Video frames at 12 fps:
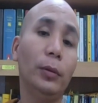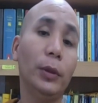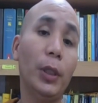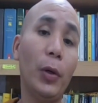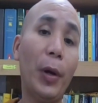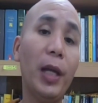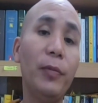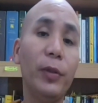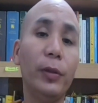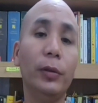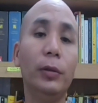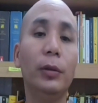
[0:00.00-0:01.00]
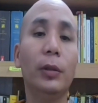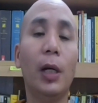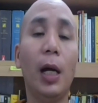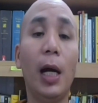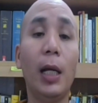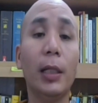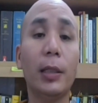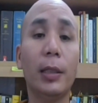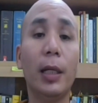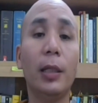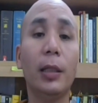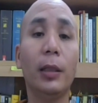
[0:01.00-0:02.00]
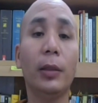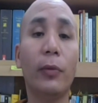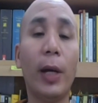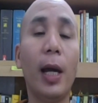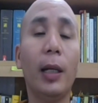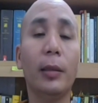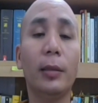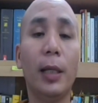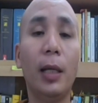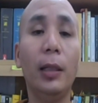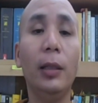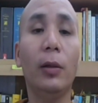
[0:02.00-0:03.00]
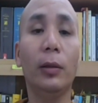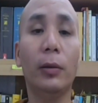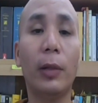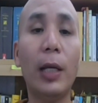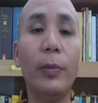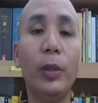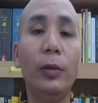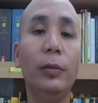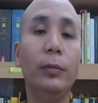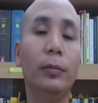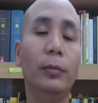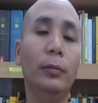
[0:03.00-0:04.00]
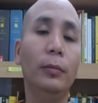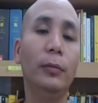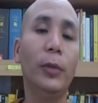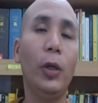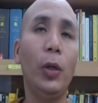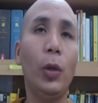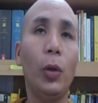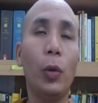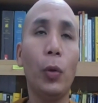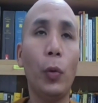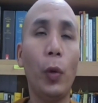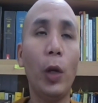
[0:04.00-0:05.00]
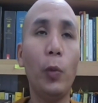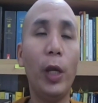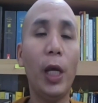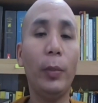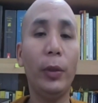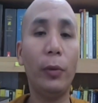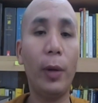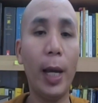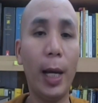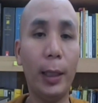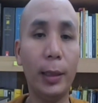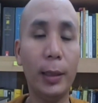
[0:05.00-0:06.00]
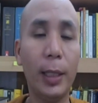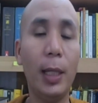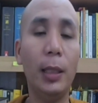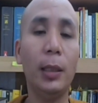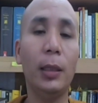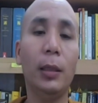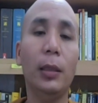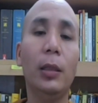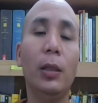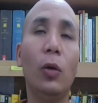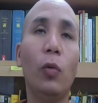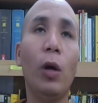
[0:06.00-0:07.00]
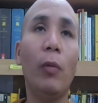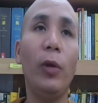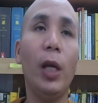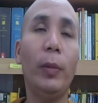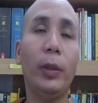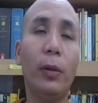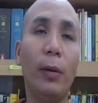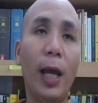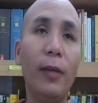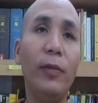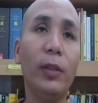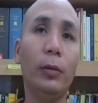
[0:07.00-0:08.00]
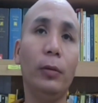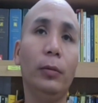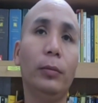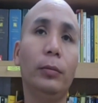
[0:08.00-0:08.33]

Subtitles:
The right view, understanding, the right understanding of the right view. When we have the right understanding, when we have the right view,